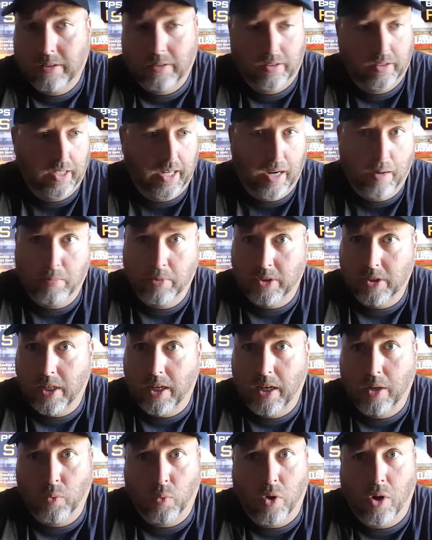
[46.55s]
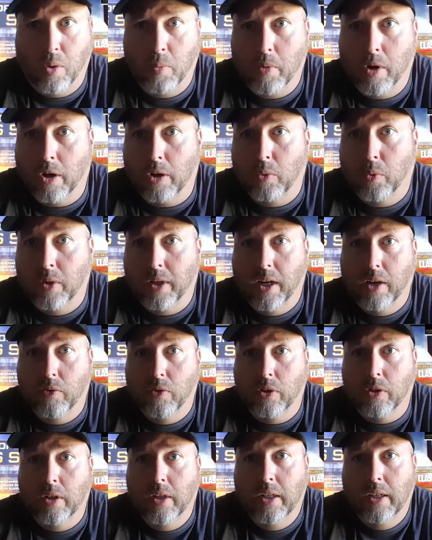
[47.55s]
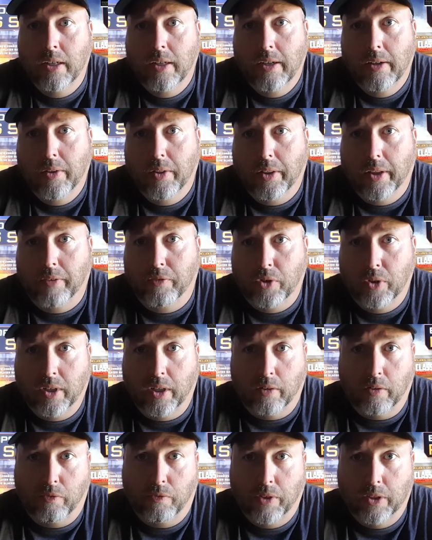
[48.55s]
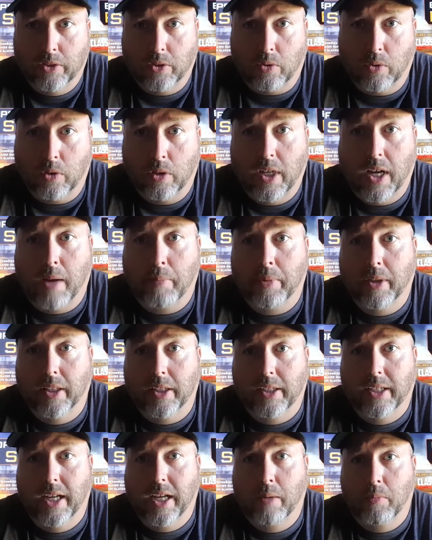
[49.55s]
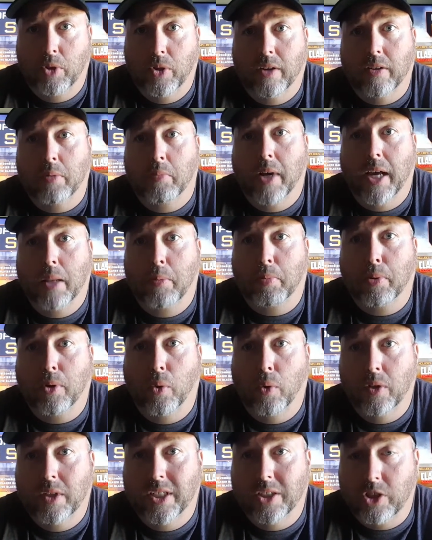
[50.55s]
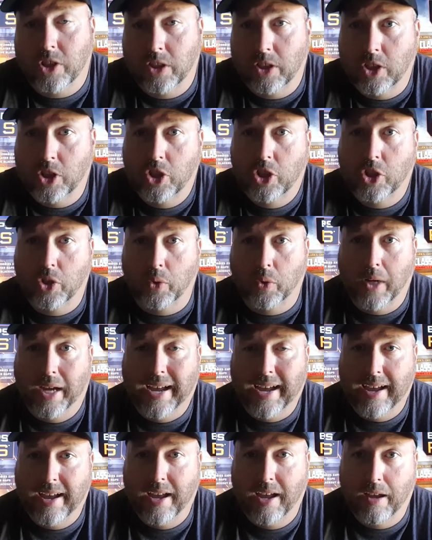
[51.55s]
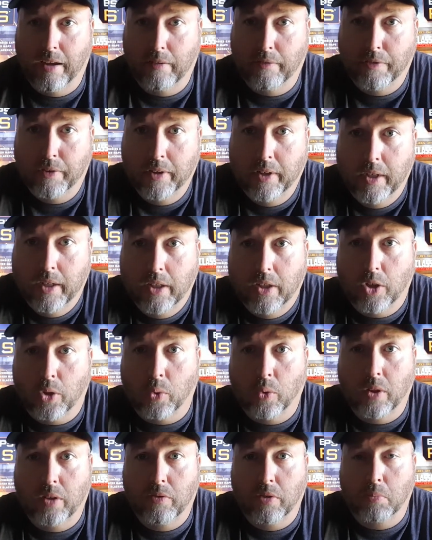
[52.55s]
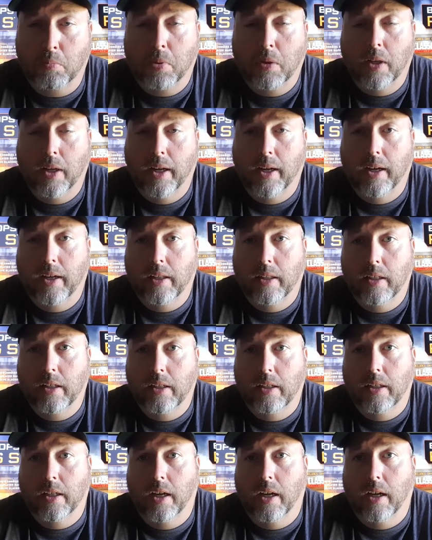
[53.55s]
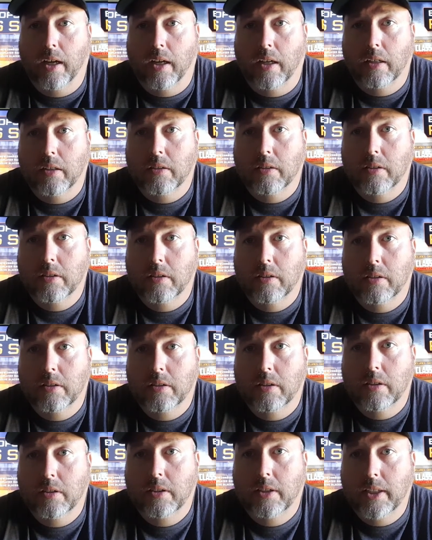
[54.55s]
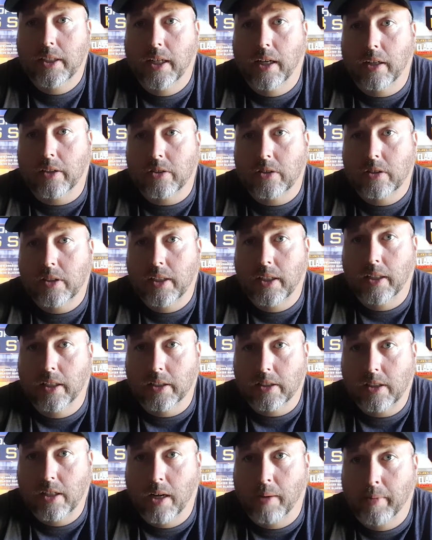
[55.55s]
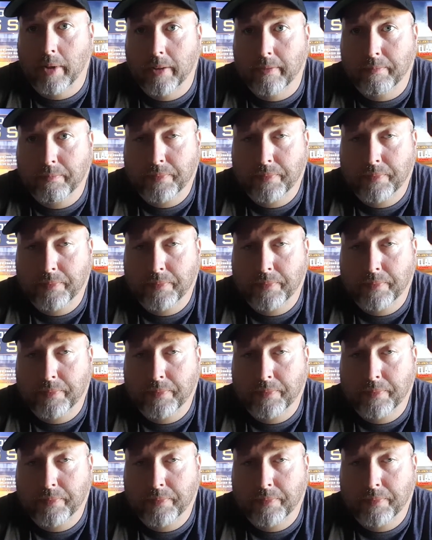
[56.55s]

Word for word: Amazon, Walmart, whatever, if you get a physical copy of the game, you have to buy the pro edition to have or even play the uh, DLC that's coming.